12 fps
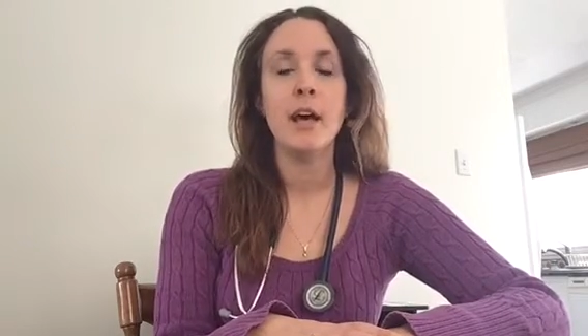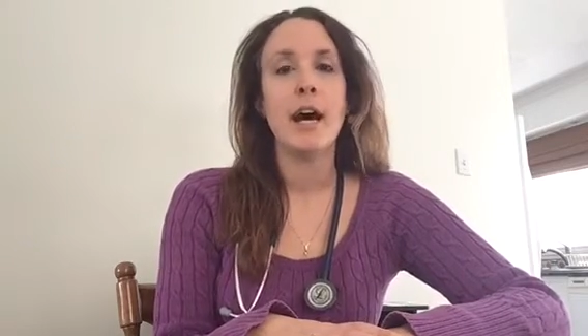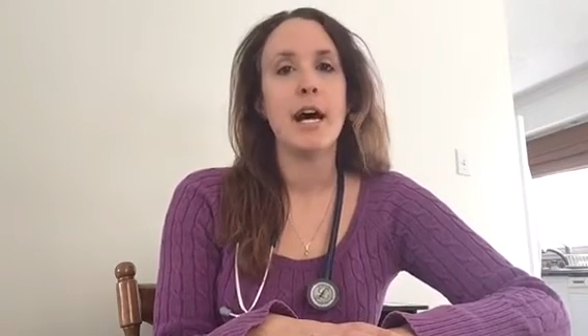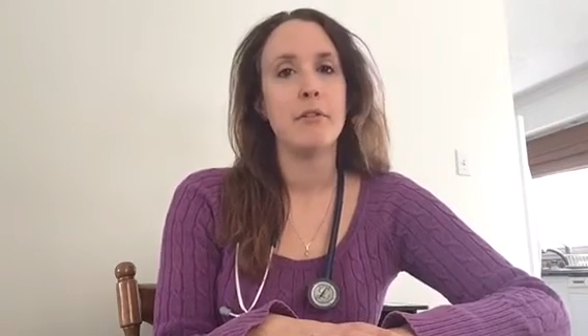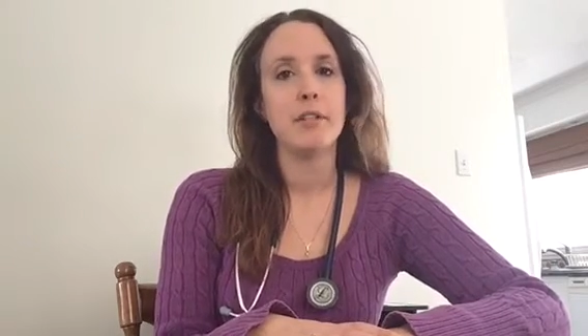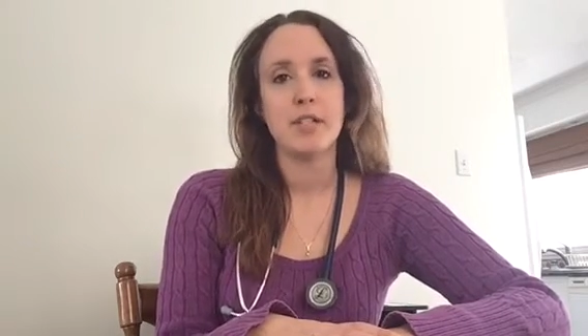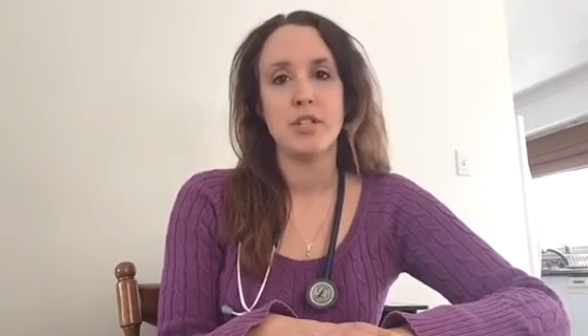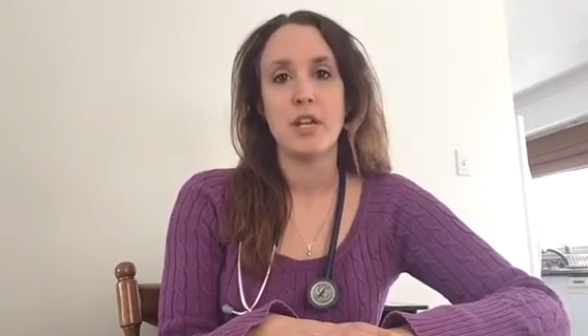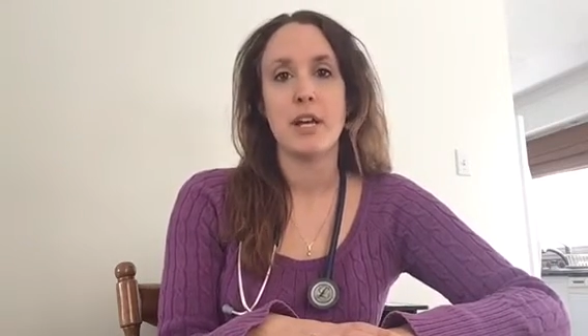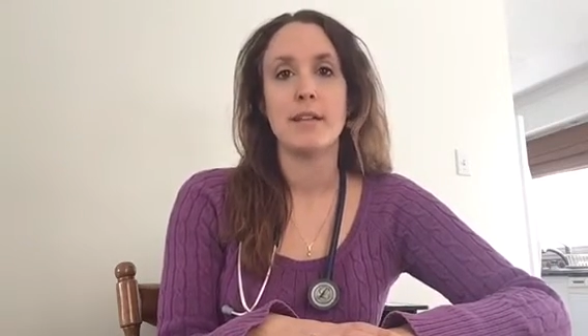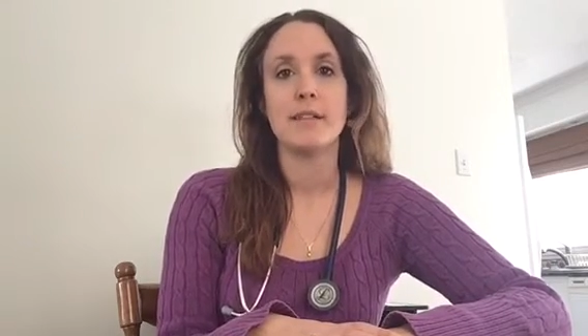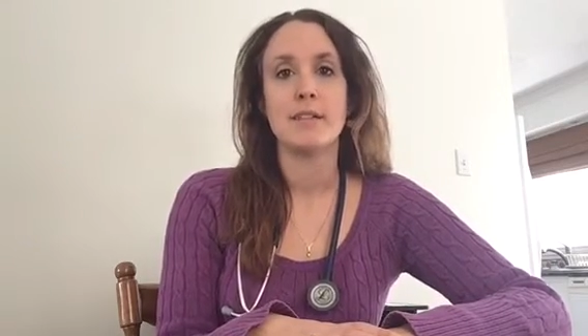I would
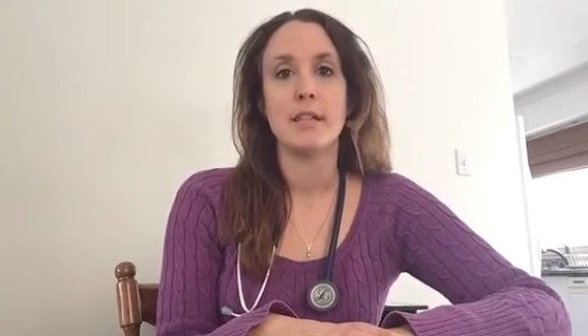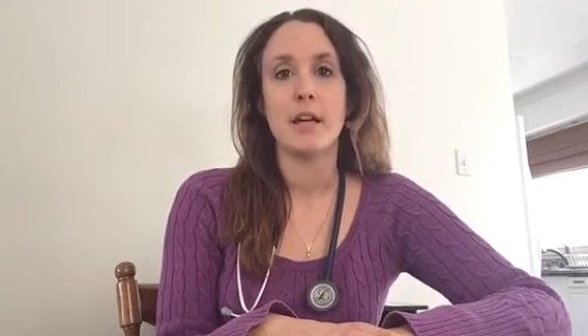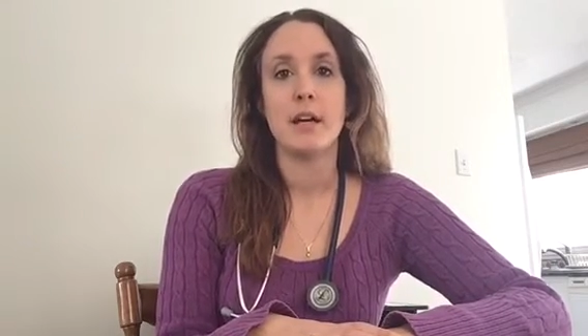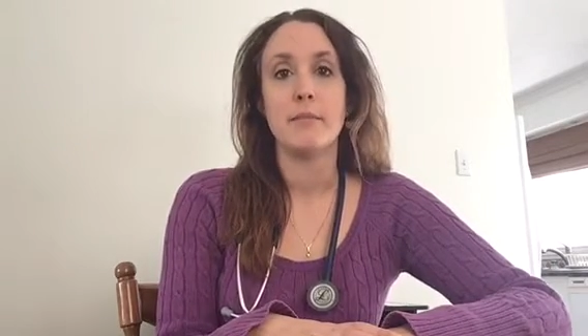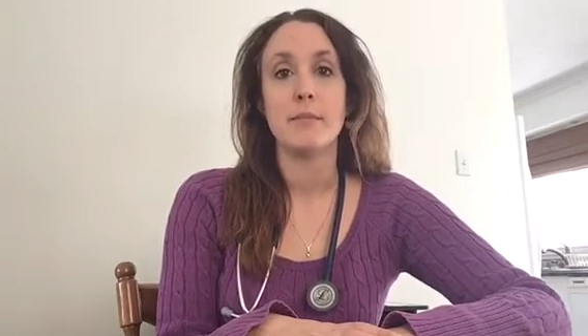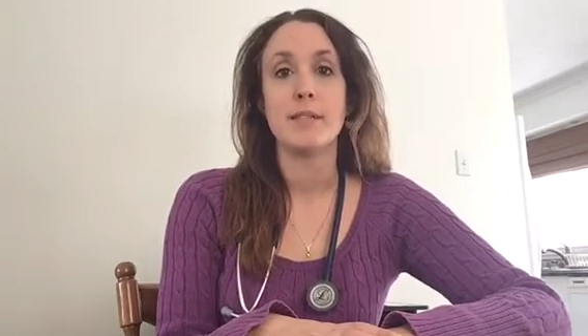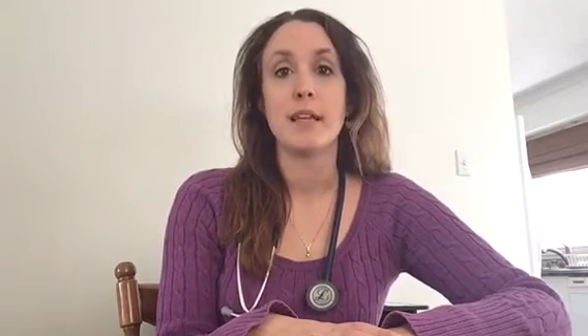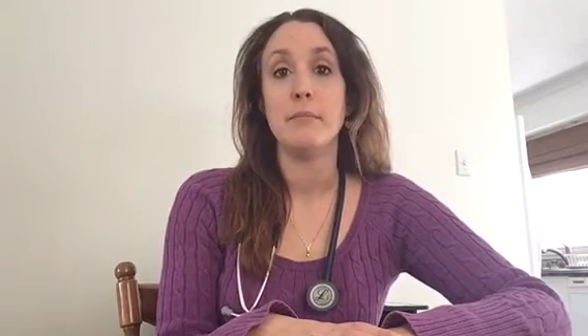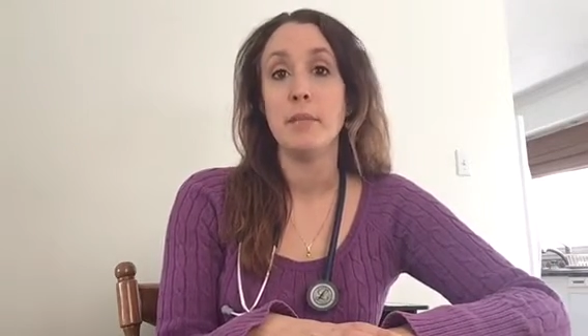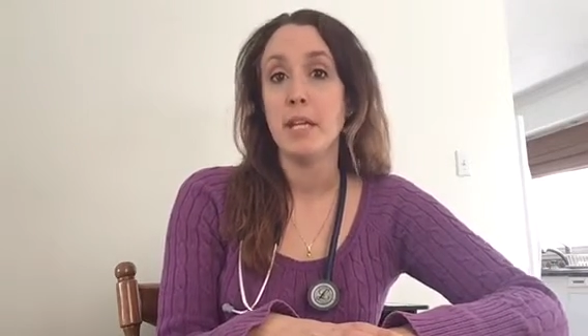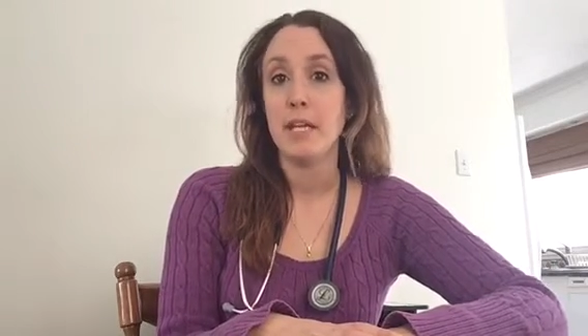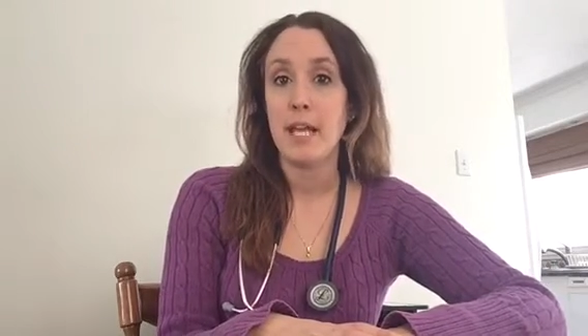suggest send me an